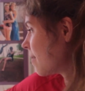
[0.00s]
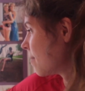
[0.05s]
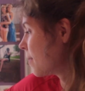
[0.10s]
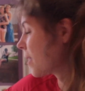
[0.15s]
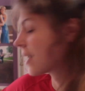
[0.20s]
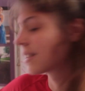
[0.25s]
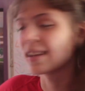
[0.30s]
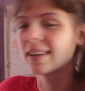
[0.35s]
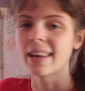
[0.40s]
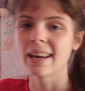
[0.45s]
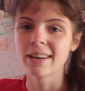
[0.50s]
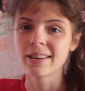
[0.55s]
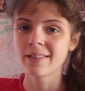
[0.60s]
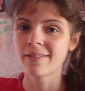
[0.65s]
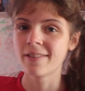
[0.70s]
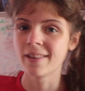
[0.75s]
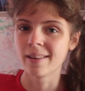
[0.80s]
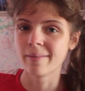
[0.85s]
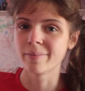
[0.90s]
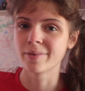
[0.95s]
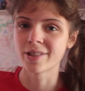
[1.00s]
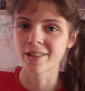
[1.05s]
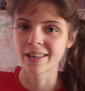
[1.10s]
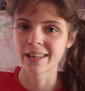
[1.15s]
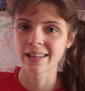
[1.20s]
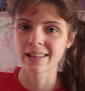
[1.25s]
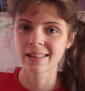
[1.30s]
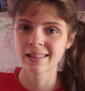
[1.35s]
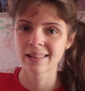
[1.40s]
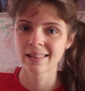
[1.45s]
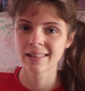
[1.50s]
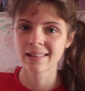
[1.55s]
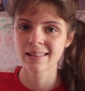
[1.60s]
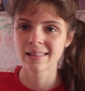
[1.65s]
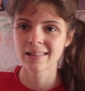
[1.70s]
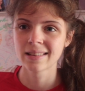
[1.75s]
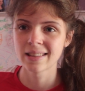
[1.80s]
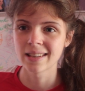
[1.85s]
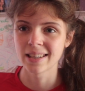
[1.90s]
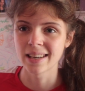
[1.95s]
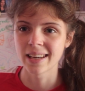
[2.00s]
because I don't film during the